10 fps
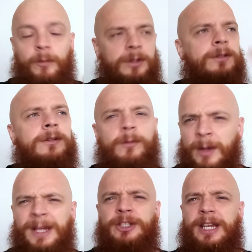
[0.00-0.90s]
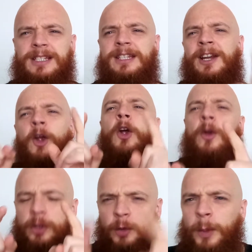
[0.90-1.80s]
what am I trying to say here?
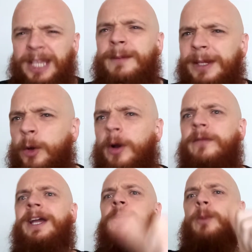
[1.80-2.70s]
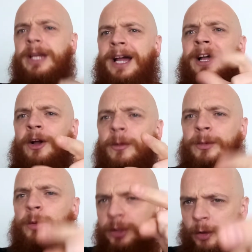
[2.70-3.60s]
So we can be notified when I
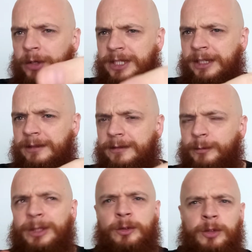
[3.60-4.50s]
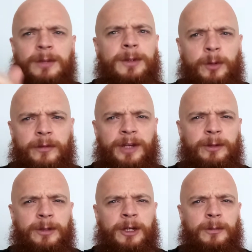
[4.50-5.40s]
upload content. When you can be notified when
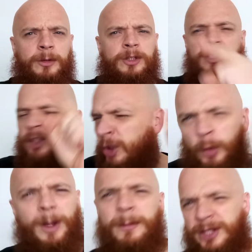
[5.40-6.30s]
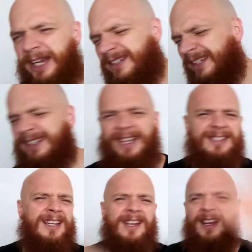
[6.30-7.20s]
I upload it. You know what I'm trying to say, guys.
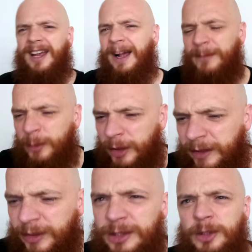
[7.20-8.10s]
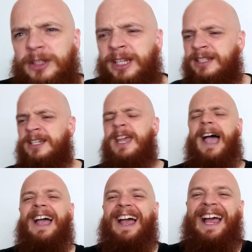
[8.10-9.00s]
I'm not going to reshoot
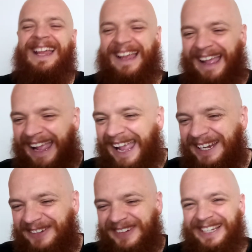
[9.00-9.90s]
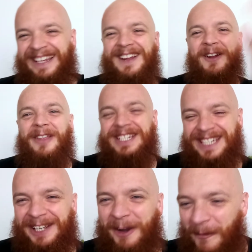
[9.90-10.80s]
this. Anyway, let's
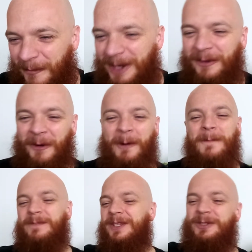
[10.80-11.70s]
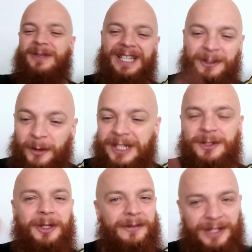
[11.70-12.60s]
kick off with Raw. So we get
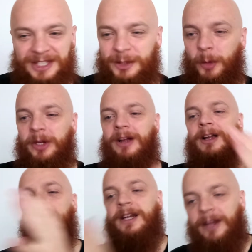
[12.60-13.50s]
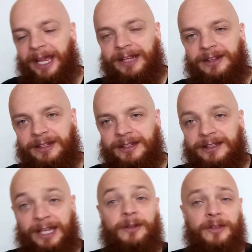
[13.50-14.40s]
Yokozuna versus Owen Hart at the
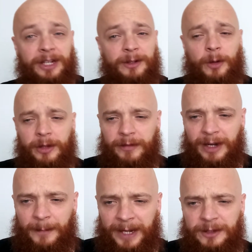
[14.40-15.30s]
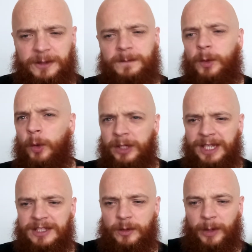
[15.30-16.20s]
King of the Ring qualifier match. Owen
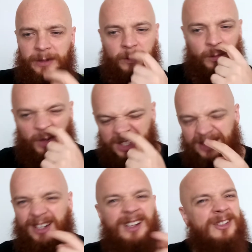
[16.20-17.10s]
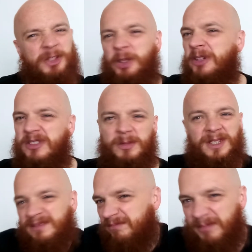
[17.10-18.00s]
gets a win, one star, short and
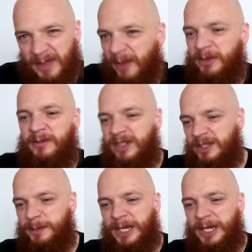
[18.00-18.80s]
sweet, nothing really special